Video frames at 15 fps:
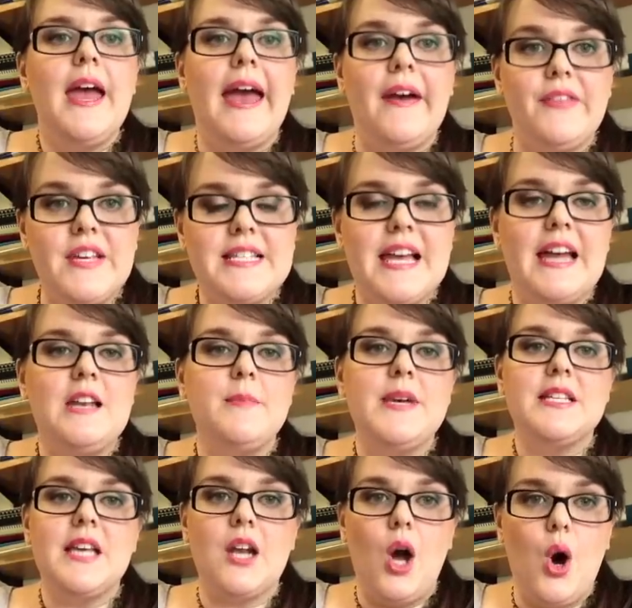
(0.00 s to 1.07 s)
And these
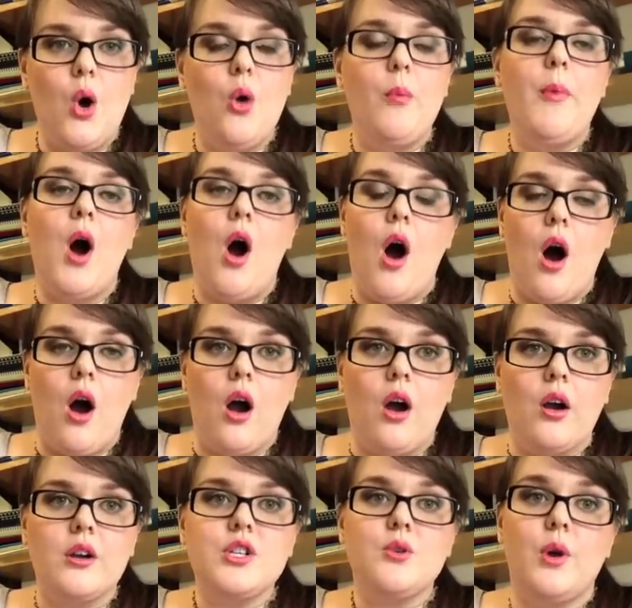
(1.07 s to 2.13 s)
enemies at home
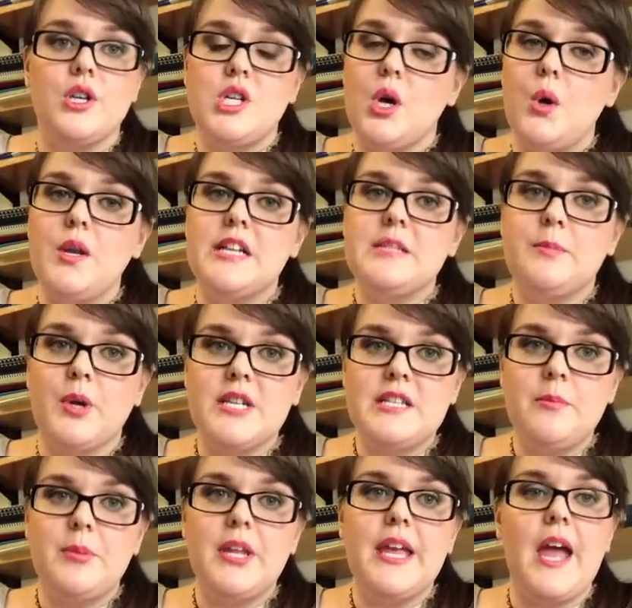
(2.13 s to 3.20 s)
are Torontonians
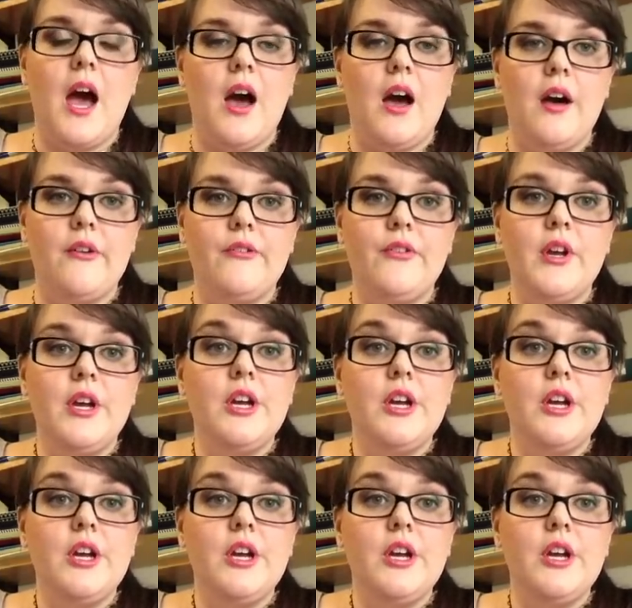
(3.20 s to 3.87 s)
principally of